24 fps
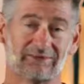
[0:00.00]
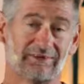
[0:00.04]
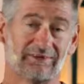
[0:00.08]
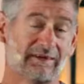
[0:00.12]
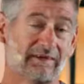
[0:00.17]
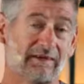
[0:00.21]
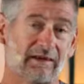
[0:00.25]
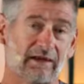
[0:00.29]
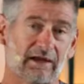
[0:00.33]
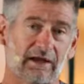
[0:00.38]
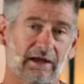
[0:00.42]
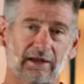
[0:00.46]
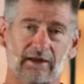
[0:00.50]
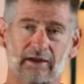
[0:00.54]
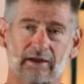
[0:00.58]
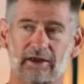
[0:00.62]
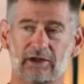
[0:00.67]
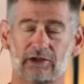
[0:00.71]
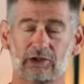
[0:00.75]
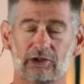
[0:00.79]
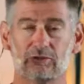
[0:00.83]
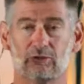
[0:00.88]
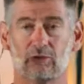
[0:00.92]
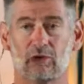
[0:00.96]
See,
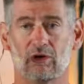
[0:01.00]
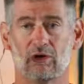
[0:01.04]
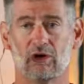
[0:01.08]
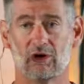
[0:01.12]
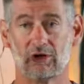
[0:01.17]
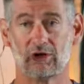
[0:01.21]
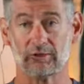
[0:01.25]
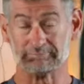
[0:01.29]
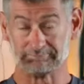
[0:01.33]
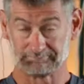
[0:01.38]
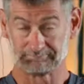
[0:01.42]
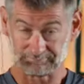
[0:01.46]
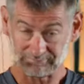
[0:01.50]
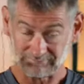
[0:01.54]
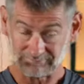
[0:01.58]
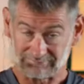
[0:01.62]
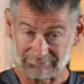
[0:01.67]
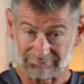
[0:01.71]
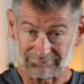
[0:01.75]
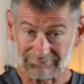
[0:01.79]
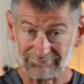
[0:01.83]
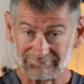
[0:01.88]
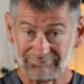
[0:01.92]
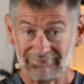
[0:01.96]
you all
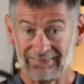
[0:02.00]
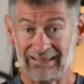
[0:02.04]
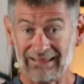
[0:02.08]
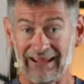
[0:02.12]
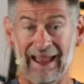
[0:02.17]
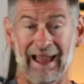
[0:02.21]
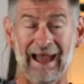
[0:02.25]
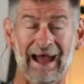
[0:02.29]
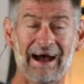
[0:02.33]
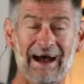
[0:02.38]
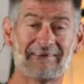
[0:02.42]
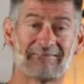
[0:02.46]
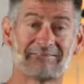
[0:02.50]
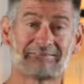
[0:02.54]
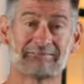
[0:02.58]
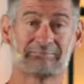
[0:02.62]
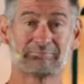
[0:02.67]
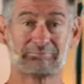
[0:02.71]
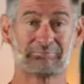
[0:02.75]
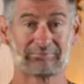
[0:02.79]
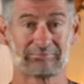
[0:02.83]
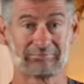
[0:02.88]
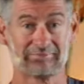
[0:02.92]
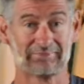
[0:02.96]
have a
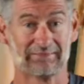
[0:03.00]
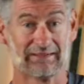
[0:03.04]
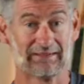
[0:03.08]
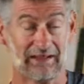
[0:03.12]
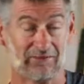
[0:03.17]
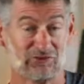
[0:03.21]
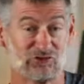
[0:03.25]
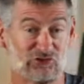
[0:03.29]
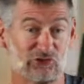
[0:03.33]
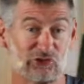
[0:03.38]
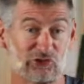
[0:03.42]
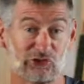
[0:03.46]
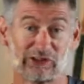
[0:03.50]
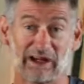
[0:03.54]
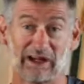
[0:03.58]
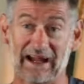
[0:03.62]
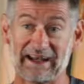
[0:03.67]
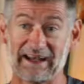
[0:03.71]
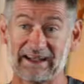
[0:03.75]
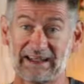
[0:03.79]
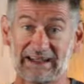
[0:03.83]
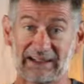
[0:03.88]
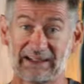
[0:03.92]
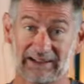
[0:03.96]
certain
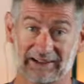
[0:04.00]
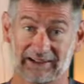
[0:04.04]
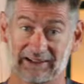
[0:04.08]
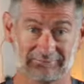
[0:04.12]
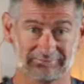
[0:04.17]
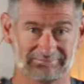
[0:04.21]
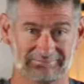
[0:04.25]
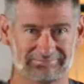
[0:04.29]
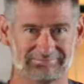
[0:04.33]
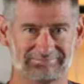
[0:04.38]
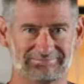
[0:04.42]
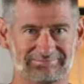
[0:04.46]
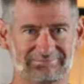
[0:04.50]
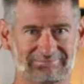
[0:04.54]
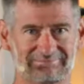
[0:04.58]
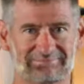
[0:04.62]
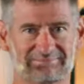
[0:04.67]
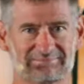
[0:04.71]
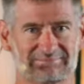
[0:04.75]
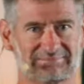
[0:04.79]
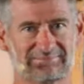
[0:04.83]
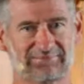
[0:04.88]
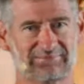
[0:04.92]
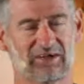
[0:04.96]
idea
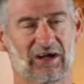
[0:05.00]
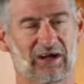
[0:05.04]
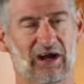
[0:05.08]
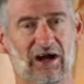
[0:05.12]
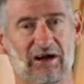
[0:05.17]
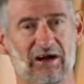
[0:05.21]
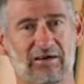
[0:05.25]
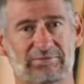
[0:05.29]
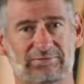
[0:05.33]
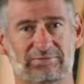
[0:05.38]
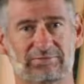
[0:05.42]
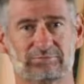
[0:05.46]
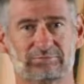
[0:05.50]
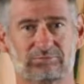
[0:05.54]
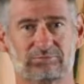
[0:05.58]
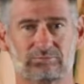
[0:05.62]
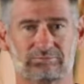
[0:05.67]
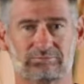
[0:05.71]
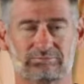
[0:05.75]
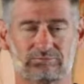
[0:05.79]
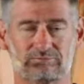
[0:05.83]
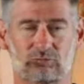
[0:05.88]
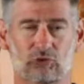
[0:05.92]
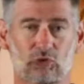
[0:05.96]
of
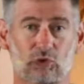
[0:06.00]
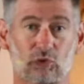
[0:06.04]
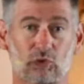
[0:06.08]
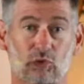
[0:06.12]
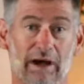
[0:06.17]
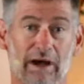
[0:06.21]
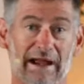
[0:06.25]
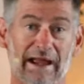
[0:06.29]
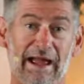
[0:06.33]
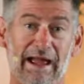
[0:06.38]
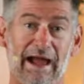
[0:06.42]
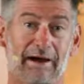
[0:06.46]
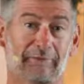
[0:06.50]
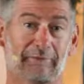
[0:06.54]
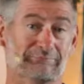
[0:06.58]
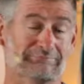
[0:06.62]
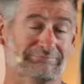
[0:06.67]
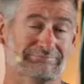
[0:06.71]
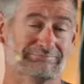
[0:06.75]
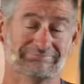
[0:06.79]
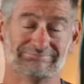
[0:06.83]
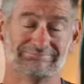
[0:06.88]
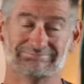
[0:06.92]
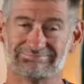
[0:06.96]
who I am.
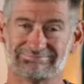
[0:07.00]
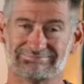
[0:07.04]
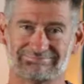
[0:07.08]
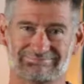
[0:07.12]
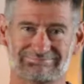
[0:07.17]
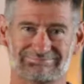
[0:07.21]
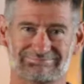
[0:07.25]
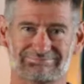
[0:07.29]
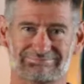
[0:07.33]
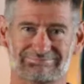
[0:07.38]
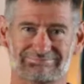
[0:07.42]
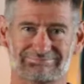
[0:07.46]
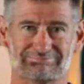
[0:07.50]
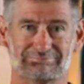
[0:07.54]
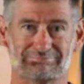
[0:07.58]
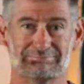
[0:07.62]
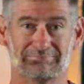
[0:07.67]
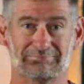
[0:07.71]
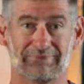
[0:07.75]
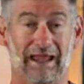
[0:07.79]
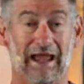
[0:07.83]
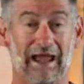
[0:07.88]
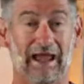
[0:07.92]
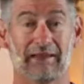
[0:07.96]

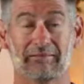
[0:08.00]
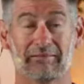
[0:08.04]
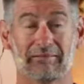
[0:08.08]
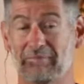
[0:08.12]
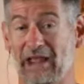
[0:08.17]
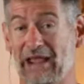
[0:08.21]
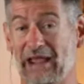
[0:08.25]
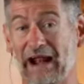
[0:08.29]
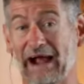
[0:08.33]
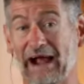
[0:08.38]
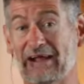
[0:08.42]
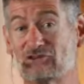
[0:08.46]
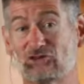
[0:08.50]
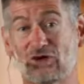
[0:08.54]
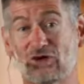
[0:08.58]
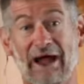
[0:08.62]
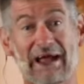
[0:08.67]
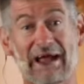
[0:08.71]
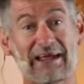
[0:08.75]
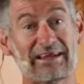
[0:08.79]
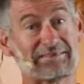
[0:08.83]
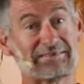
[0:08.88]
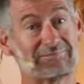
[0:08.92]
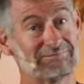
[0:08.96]
And I
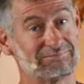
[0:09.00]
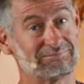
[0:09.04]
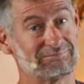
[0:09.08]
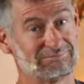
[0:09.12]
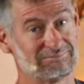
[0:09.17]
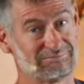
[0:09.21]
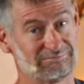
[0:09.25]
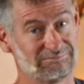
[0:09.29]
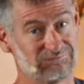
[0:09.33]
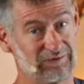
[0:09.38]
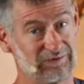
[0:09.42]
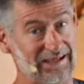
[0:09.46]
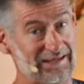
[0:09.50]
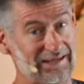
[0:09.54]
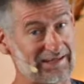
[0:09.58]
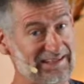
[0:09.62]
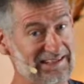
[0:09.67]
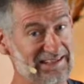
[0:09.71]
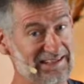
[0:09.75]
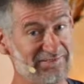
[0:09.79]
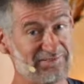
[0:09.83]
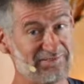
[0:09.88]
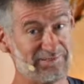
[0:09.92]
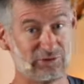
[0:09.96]
try and
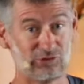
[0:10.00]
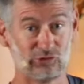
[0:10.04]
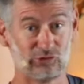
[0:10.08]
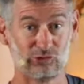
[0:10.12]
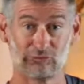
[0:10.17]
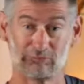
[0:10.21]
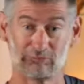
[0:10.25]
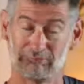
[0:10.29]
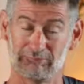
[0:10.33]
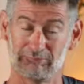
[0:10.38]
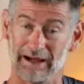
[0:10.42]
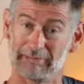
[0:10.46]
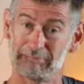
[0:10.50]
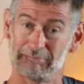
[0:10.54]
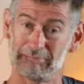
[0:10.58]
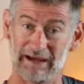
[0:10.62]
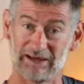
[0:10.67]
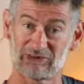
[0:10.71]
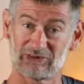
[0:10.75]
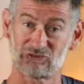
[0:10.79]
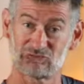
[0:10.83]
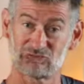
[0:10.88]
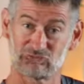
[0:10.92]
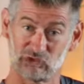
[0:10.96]
like give you my
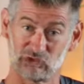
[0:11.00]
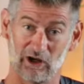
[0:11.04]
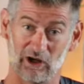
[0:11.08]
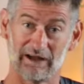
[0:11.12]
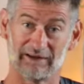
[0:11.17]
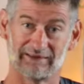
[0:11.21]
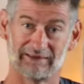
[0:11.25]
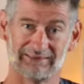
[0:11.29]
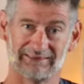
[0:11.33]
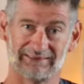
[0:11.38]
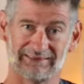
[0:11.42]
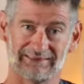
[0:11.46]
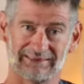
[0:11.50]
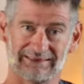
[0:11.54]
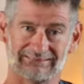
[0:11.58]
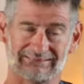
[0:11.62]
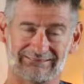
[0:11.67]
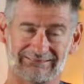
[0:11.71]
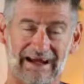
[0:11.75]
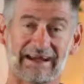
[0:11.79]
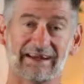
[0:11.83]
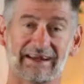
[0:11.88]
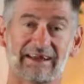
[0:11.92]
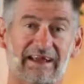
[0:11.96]
best front,
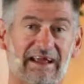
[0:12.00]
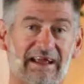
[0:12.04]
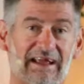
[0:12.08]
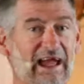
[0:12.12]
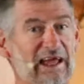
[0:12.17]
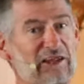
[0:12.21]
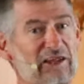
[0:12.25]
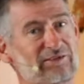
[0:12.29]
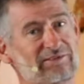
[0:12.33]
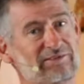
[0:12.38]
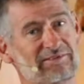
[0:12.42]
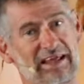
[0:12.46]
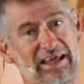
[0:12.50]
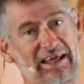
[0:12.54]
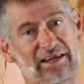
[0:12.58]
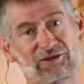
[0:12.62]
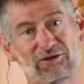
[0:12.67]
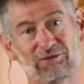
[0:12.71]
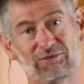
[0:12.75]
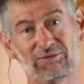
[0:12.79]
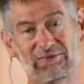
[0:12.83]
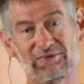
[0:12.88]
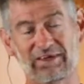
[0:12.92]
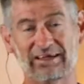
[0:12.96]
right? And
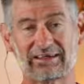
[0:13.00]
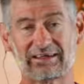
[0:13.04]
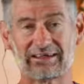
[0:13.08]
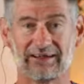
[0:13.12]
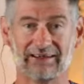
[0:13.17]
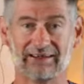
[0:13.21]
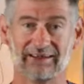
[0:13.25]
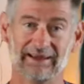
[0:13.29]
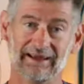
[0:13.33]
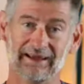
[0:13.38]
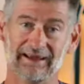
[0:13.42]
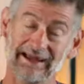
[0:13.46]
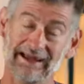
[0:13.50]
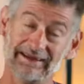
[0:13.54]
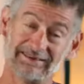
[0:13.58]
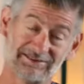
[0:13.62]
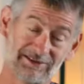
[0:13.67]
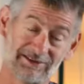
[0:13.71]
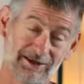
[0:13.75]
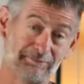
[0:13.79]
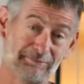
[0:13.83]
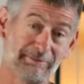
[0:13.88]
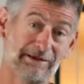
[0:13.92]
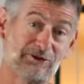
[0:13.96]
you think, hey,
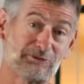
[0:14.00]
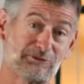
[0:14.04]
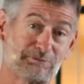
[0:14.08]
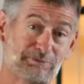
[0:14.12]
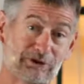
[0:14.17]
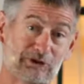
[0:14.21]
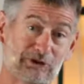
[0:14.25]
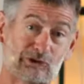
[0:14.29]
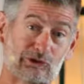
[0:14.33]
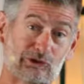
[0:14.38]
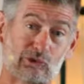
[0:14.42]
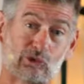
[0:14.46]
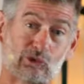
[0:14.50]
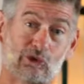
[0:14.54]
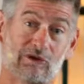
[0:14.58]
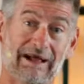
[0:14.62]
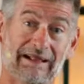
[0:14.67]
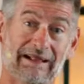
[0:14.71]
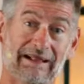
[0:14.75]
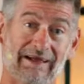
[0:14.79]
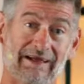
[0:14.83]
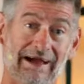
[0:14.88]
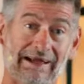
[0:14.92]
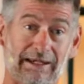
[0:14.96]
Tim, he's pretty
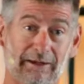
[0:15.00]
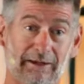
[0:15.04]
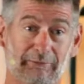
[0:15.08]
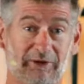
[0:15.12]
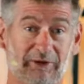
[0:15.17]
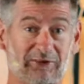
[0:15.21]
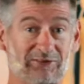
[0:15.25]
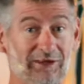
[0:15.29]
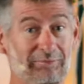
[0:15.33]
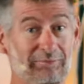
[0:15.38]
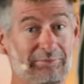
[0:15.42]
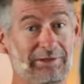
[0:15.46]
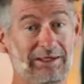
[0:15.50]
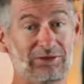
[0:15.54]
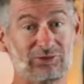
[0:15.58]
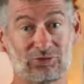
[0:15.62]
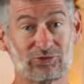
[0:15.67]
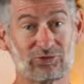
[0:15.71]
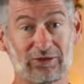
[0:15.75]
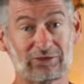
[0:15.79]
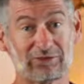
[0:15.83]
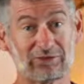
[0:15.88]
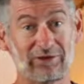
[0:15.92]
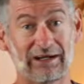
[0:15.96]
cool. I like him. Or Tim,
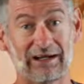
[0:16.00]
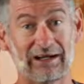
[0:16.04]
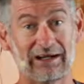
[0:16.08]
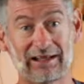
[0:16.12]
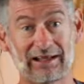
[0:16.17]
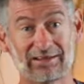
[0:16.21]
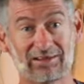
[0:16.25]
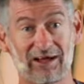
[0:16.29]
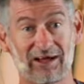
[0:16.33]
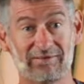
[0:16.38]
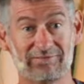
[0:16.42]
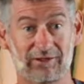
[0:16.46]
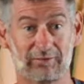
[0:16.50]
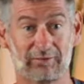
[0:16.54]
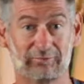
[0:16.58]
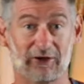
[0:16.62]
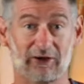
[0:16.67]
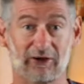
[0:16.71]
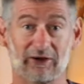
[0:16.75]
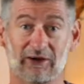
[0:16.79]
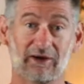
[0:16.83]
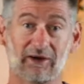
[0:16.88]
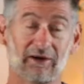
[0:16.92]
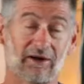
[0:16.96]
he's really great. I love
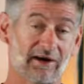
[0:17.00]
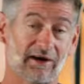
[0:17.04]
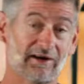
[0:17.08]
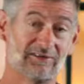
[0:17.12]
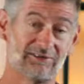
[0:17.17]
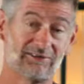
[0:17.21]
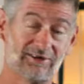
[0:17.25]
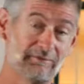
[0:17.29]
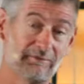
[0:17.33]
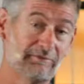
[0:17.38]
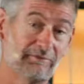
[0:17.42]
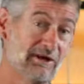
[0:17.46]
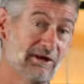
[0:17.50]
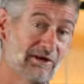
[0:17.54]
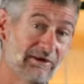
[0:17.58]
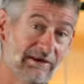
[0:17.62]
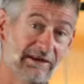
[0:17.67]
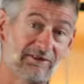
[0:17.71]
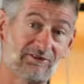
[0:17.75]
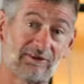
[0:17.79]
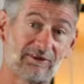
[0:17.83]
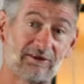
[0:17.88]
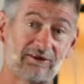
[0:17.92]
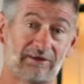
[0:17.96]
him. Or Tim, you know,
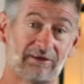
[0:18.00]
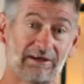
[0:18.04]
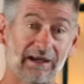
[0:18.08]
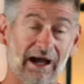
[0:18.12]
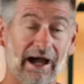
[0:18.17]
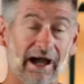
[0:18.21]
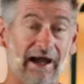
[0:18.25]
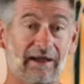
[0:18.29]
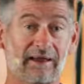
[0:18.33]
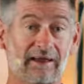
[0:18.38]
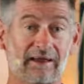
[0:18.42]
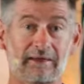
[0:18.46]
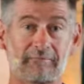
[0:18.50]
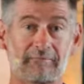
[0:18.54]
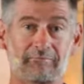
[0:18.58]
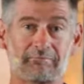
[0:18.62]
he's a good guy.